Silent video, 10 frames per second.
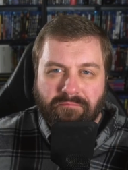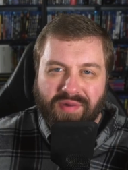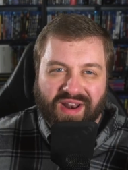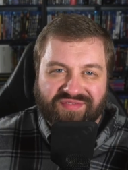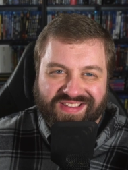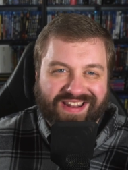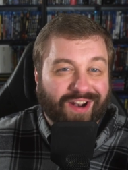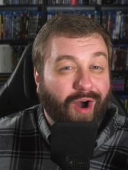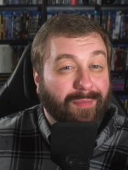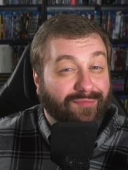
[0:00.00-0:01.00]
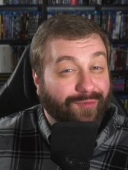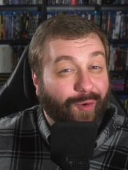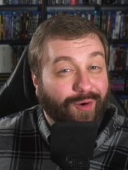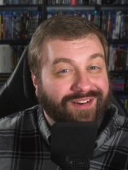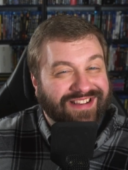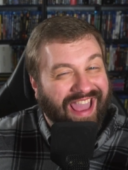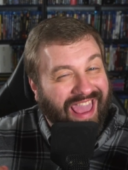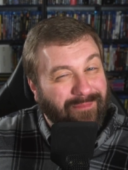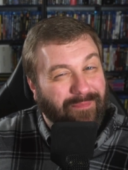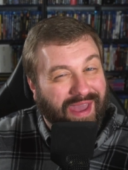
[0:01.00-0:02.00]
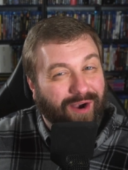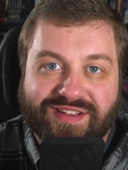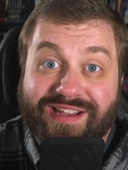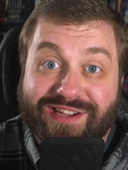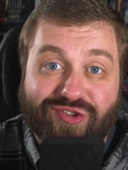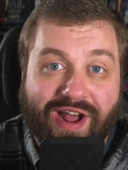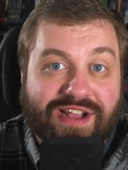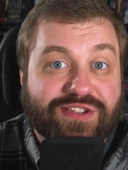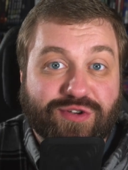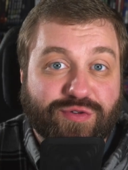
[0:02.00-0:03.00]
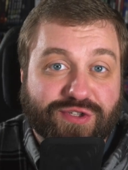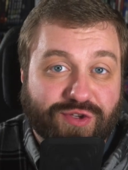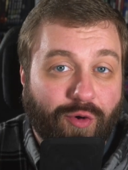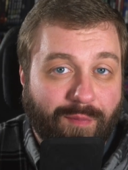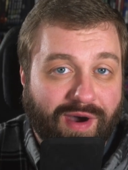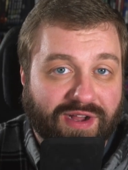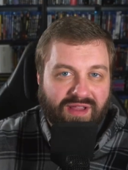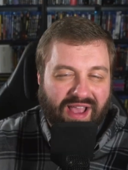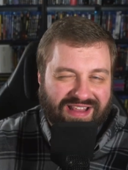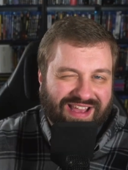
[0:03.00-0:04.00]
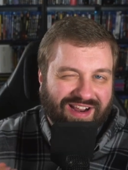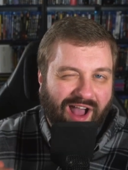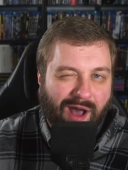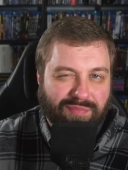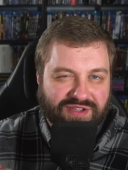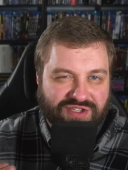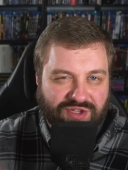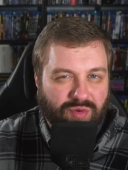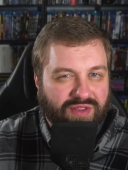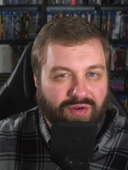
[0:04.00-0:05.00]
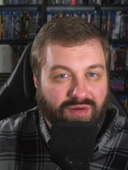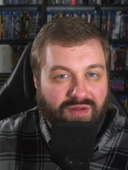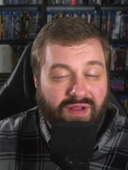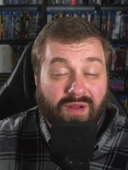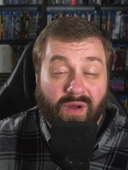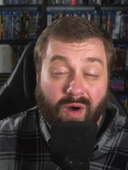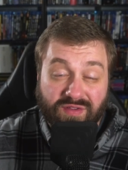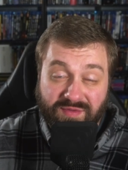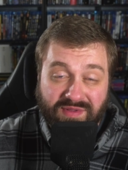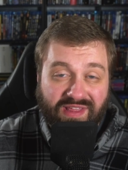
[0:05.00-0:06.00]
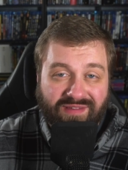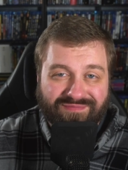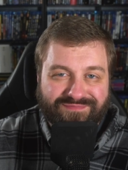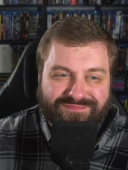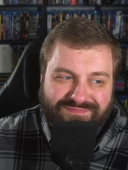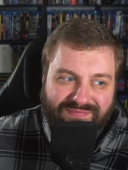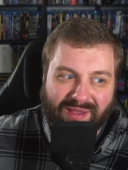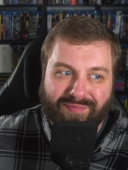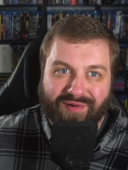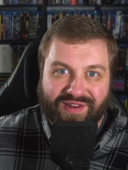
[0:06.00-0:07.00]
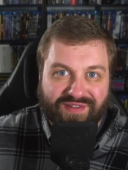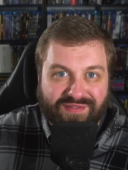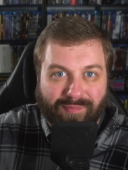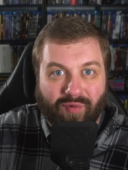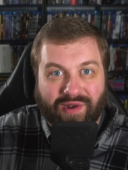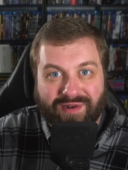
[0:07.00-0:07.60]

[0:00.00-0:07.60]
But I've seen it all before, and better. It tries to do so much, and yet accomplish so little. Ultimately, I'm pretty disappointed.